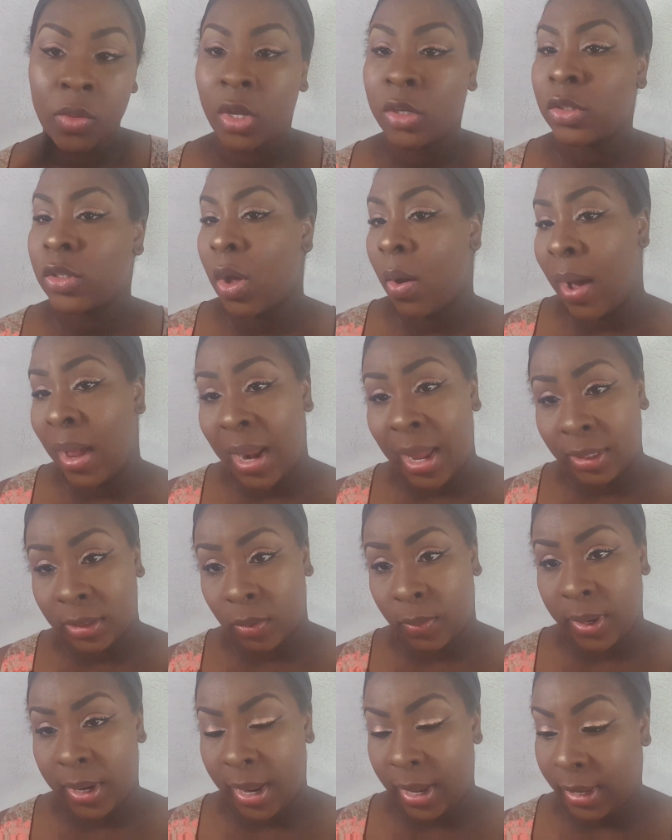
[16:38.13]
So, I like the
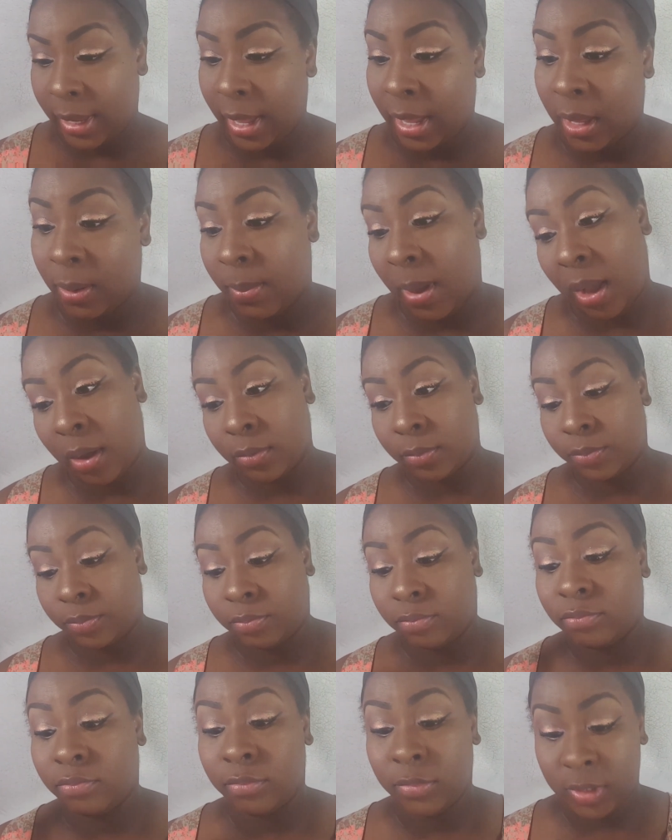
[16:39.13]
way that came out.
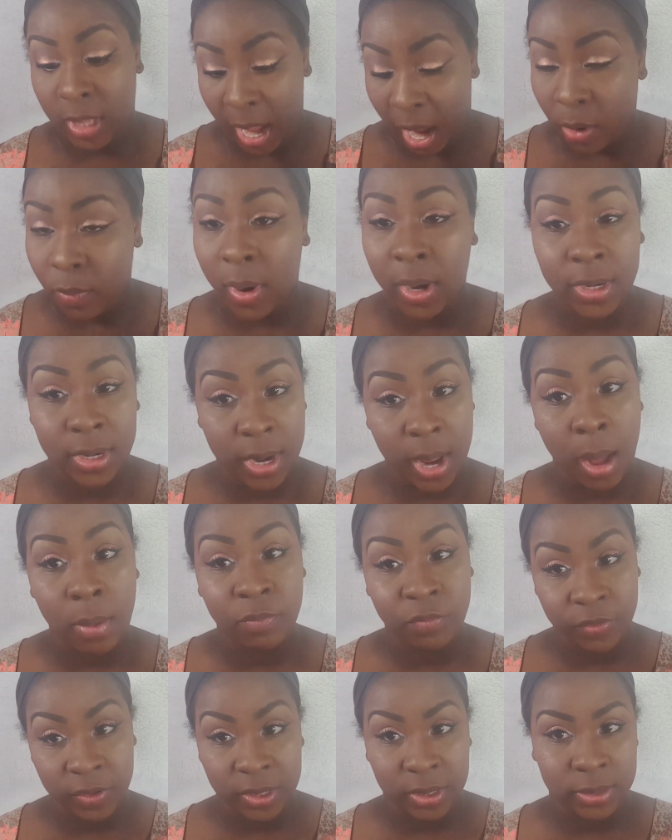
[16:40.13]
That right there, I'm
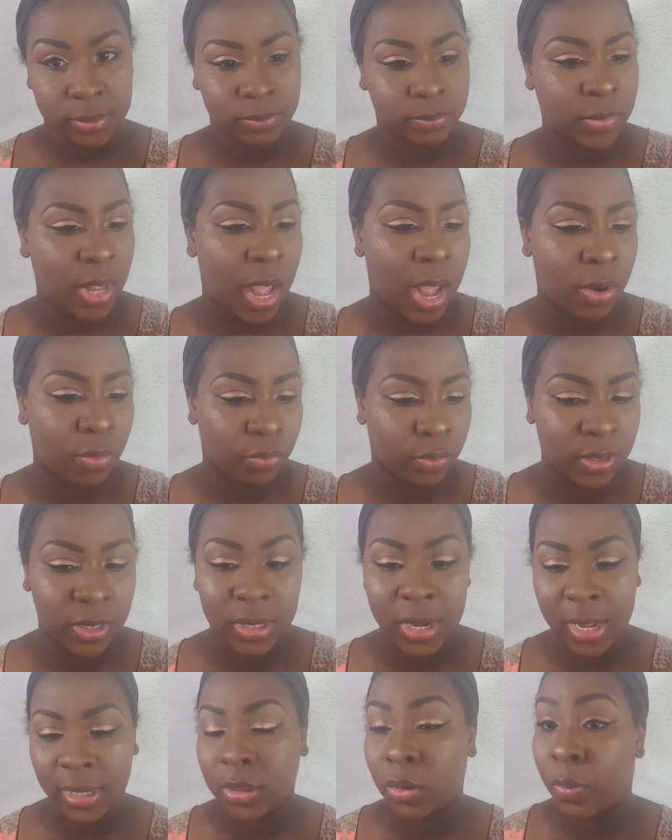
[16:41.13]
feeling. I really
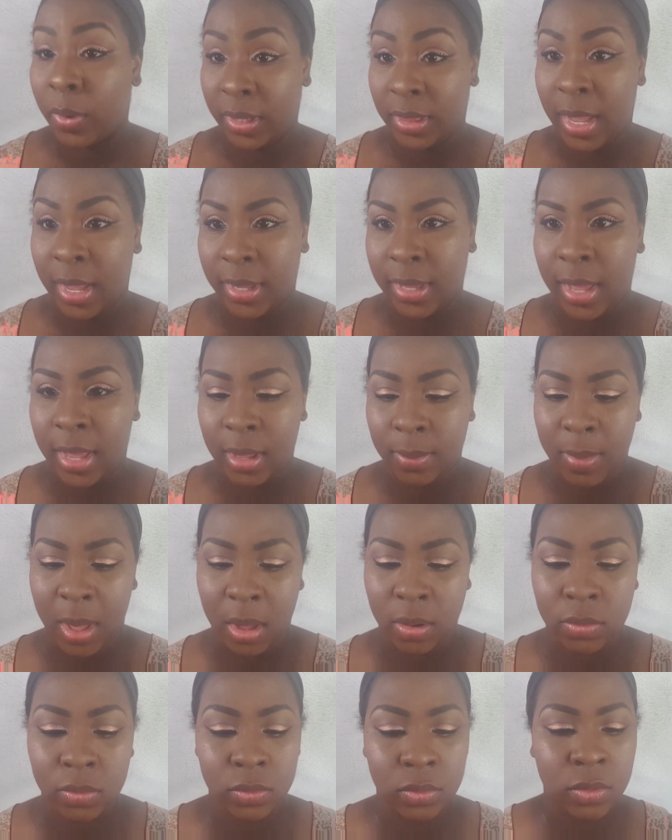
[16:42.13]
like the way that came out.